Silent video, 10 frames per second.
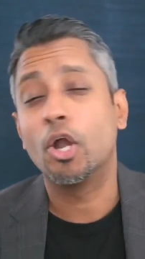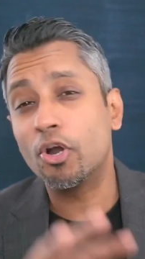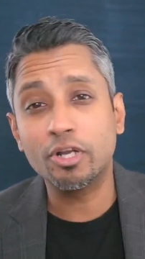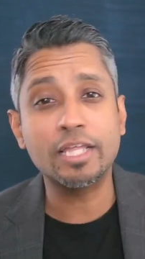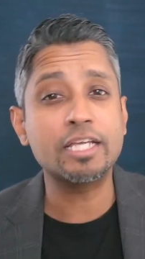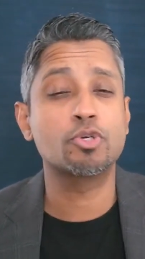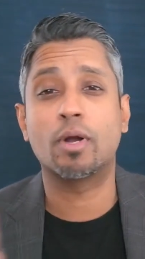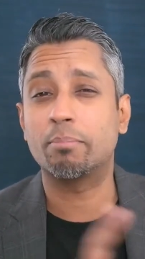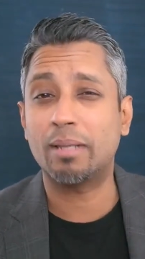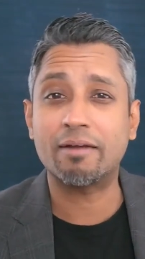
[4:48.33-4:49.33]
early to
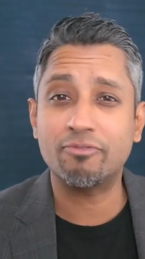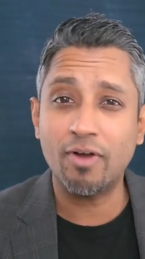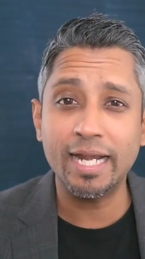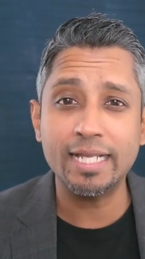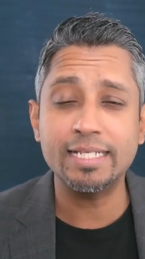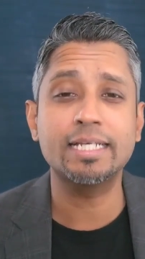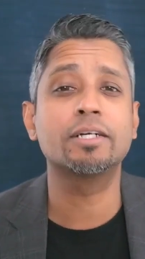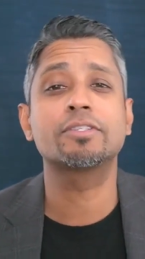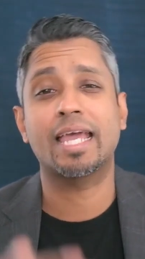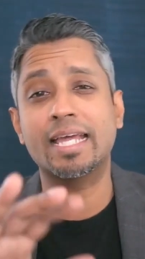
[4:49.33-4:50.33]
our Black Friday
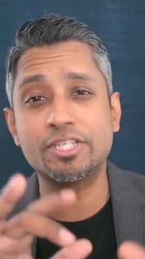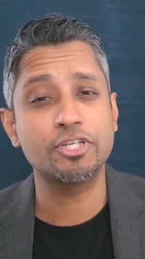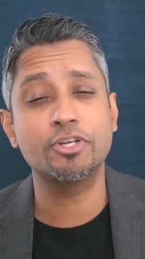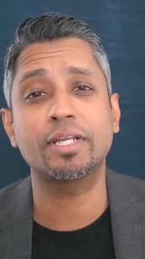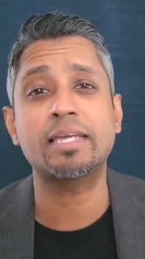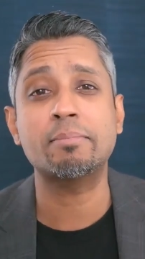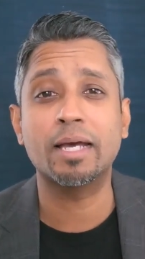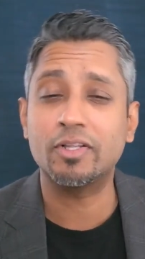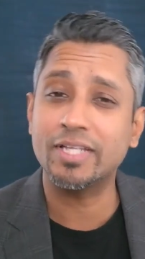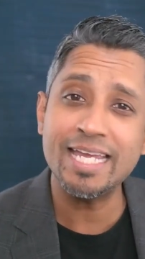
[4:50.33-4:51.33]
deals, enter your
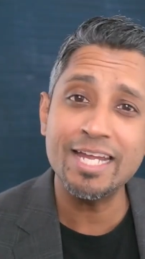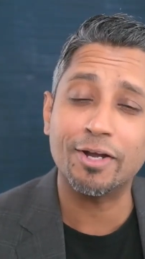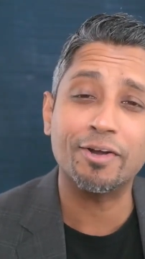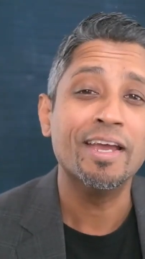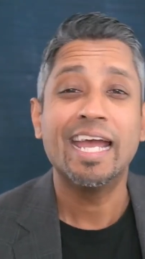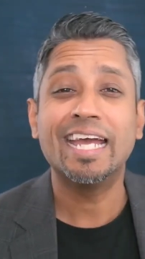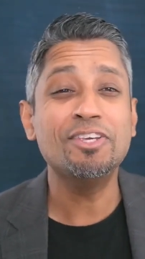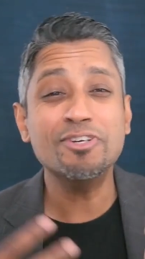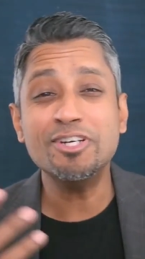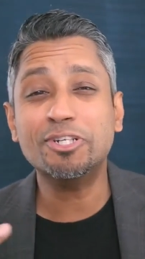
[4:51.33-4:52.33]
email here.
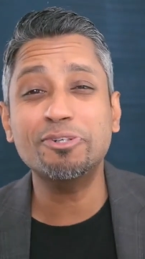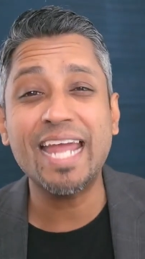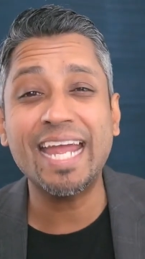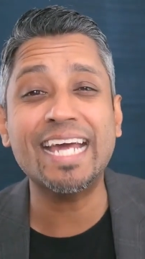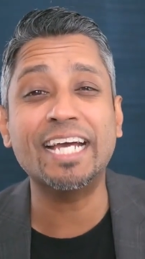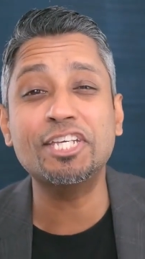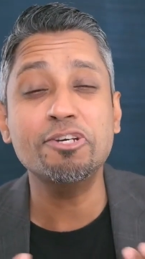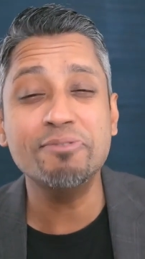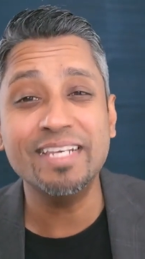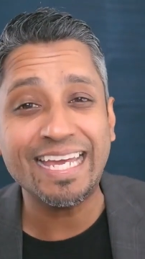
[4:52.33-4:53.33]
And you can create a
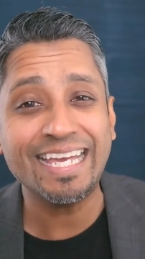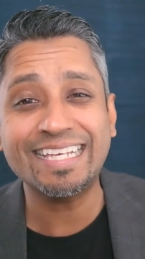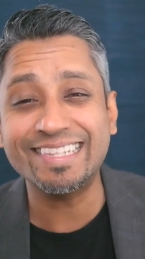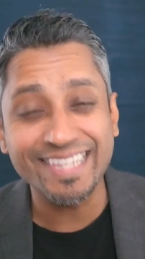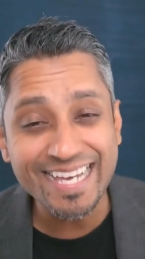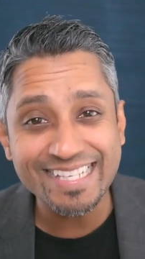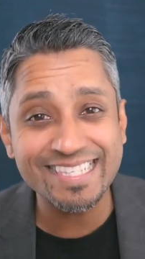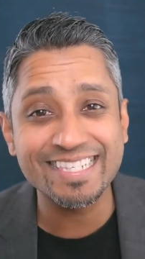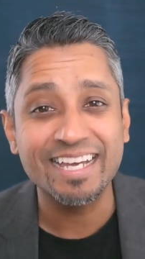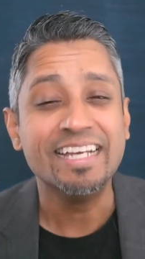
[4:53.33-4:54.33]
unique
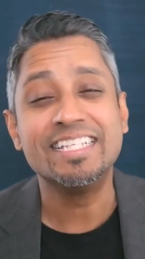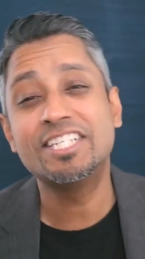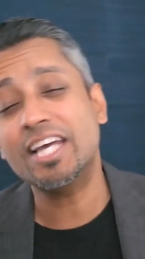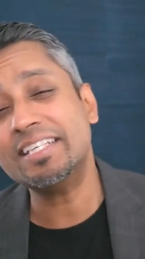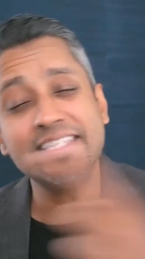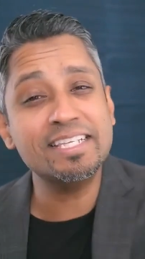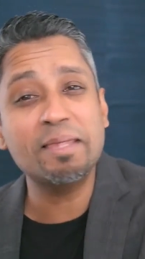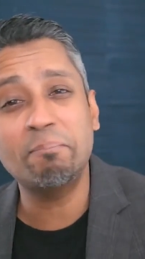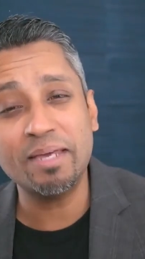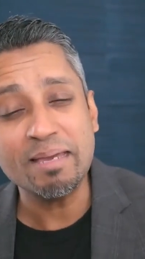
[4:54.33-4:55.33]
list just to
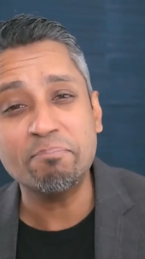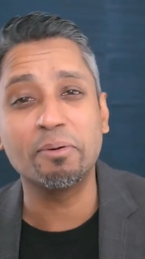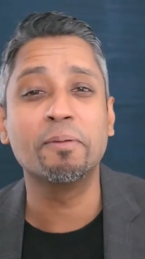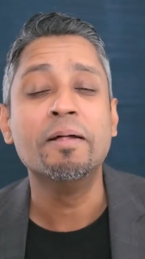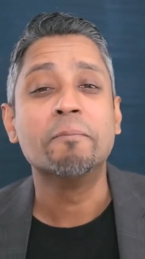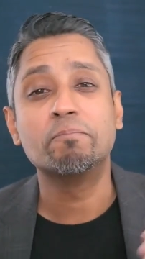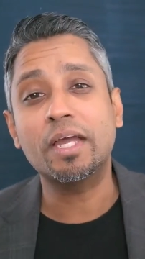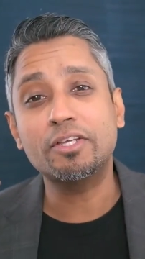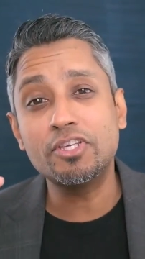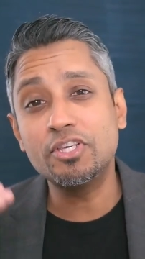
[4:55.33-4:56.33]
the people
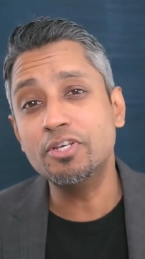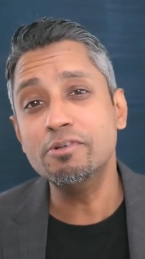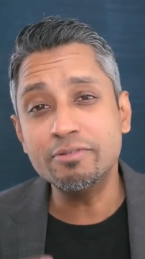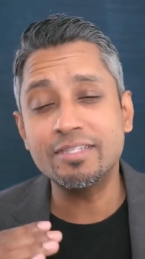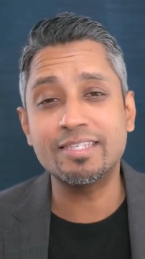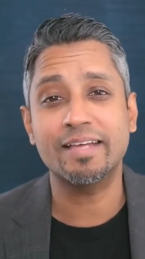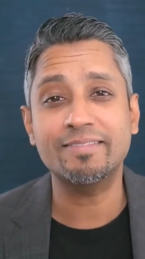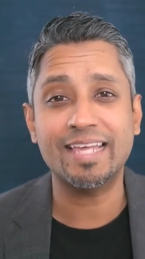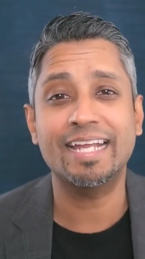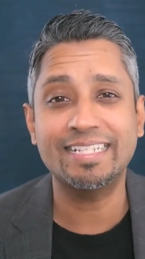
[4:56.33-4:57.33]
that you
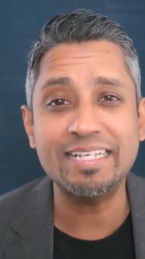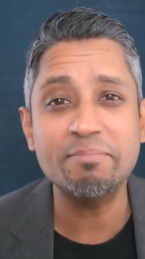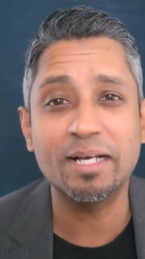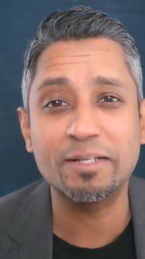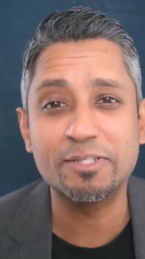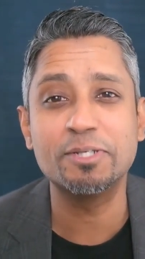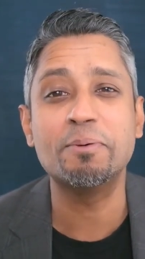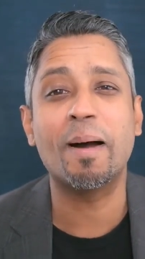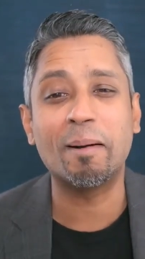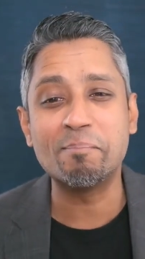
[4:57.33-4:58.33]
sent that email
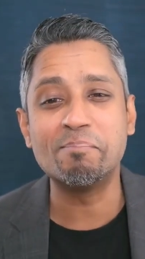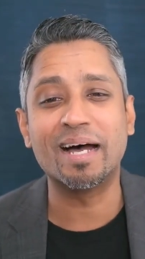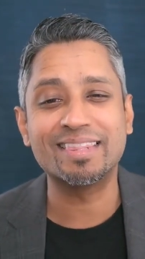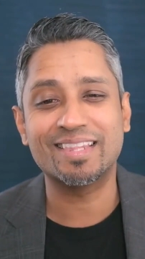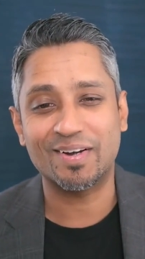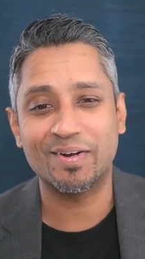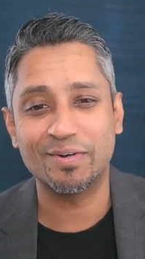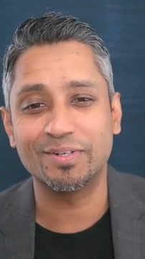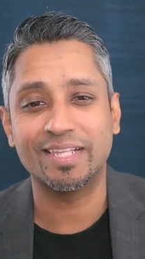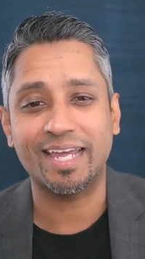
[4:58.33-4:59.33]
to a month
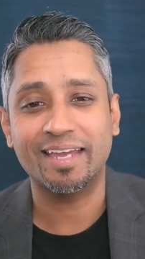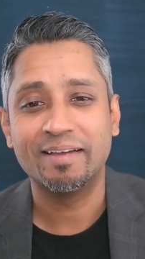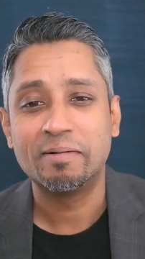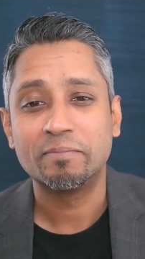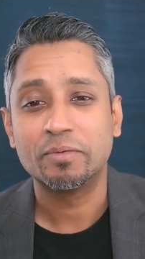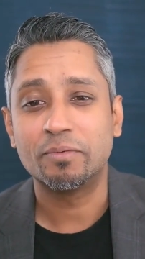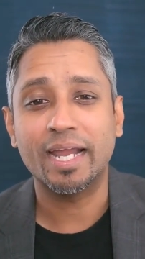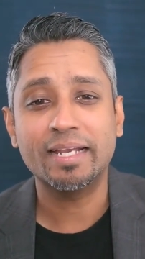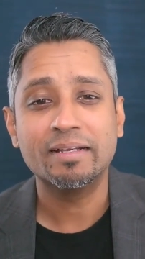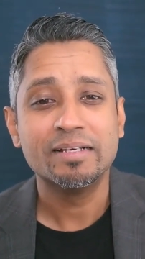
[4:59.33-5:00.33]
early
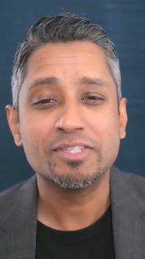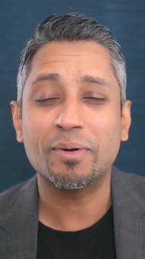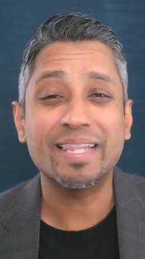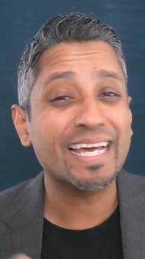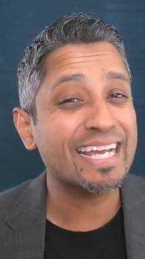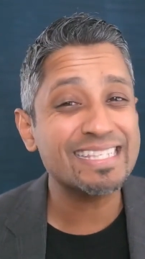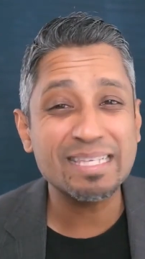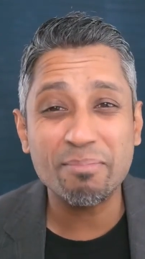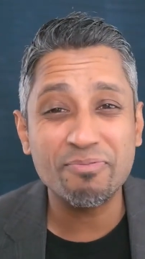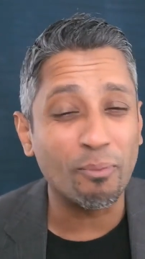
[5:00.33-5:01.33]
right? So, and like I
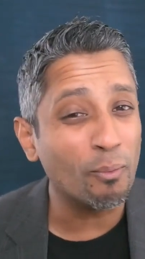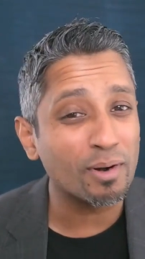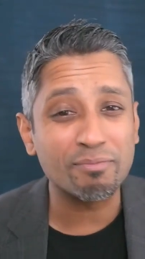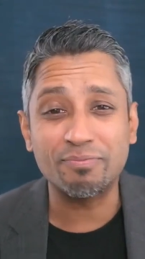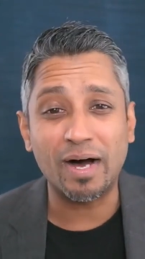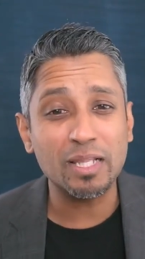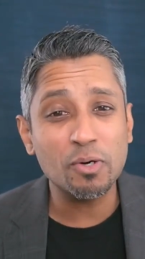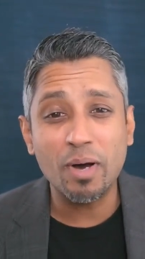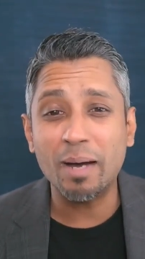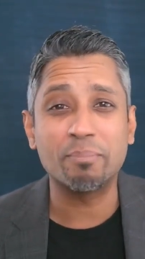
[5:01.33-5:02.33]
said before,
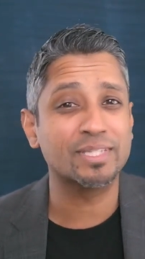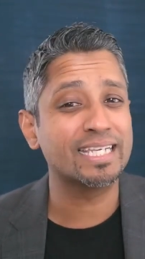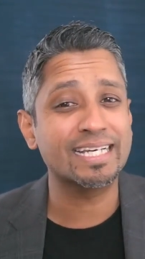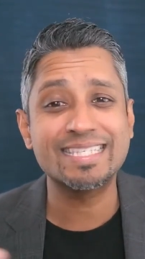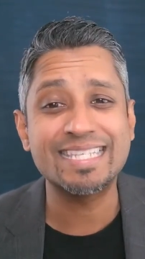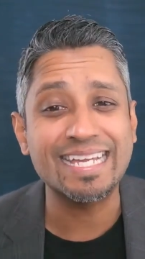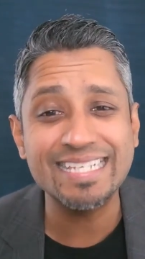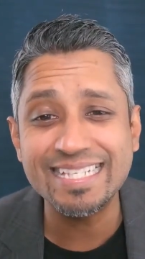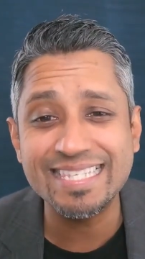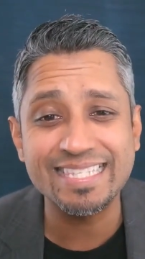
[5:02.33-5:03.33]
follow up with an
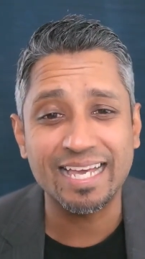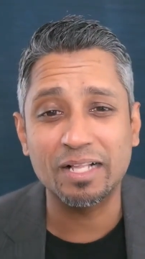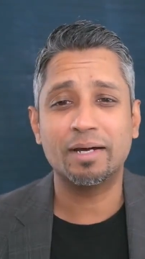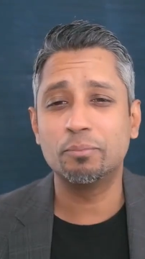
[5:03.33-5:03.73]
extended sale